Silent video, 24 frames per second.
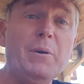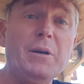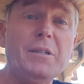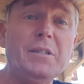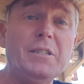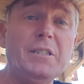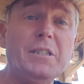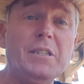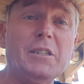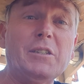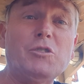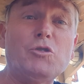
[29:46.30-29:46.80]
Might
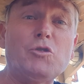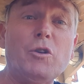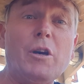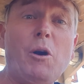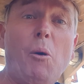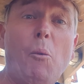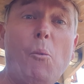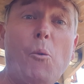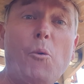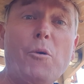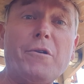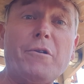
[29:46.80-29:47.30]
need a
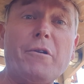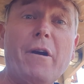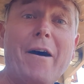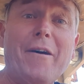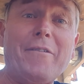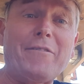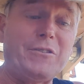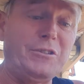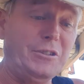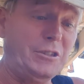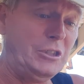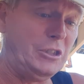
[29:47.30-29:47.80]
drink of water
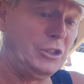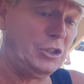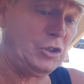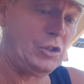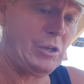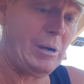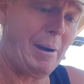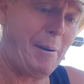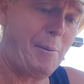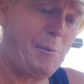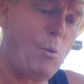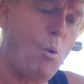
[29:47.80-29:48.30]
after this.
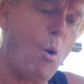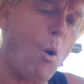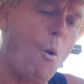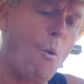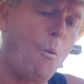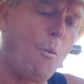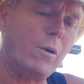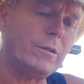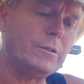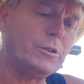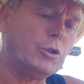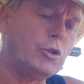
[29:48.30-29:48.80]

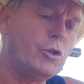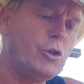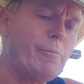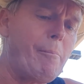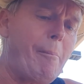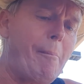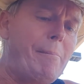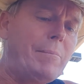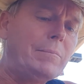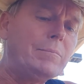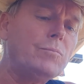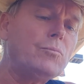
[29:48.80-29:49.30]
Whoa, that's good.
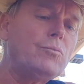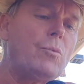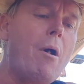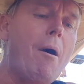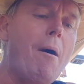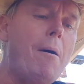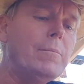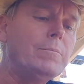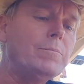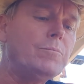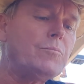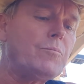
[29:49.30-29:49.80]

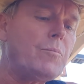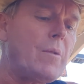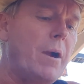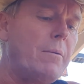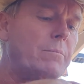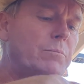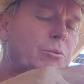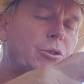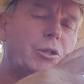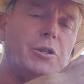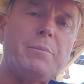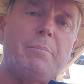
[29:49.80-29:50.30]

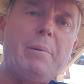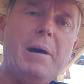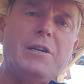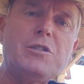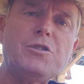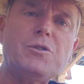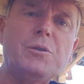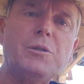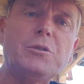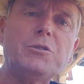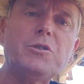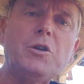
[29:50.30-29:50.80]
So the
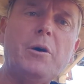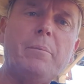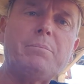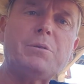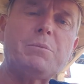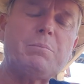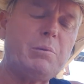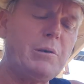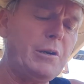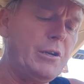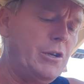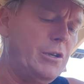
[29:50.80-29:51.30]
pastry on top
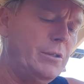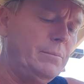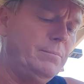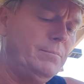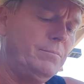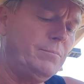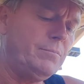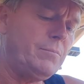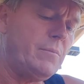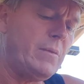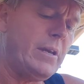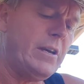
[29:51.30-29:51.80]
is pretty good.
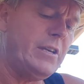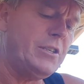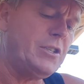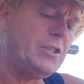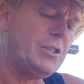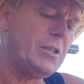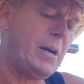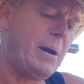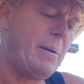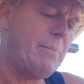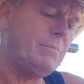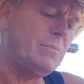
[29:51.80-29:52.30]

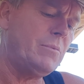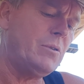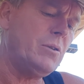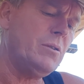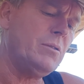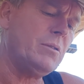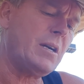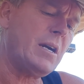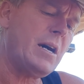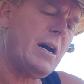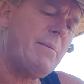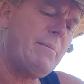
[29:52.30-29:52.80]
It's
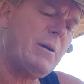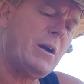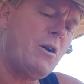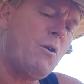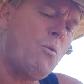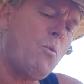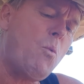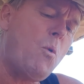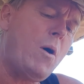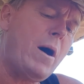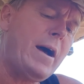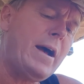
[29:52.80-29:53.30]
not coming
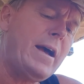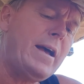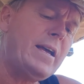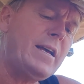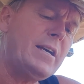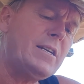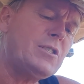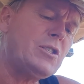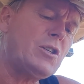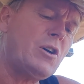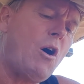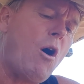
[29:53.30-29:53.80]
away
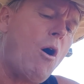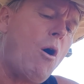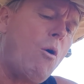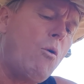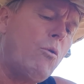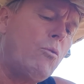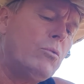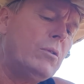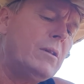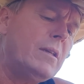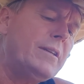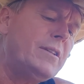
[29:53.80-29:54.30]
as a whole
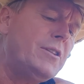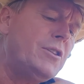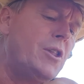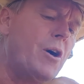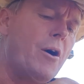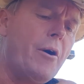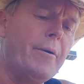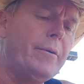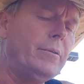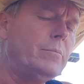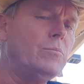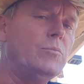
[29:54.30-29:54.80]
lid
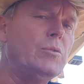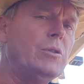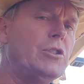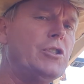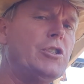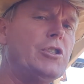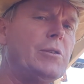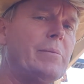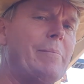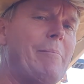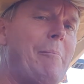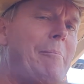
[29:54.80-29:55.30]
though,
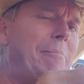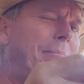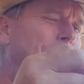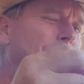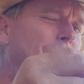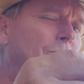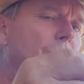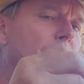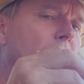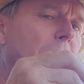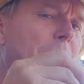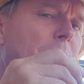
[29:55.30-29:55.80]

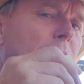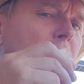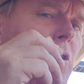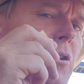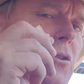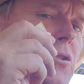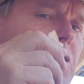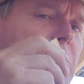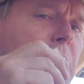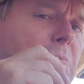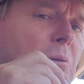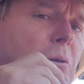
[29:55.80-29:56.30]
which might
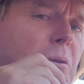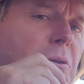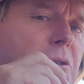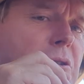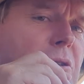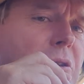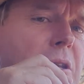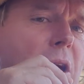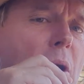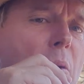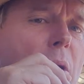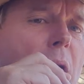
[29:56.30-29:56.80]
lose some
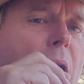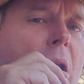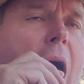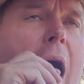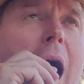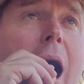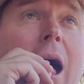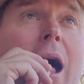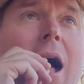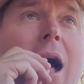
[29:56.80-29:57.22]
points on that one.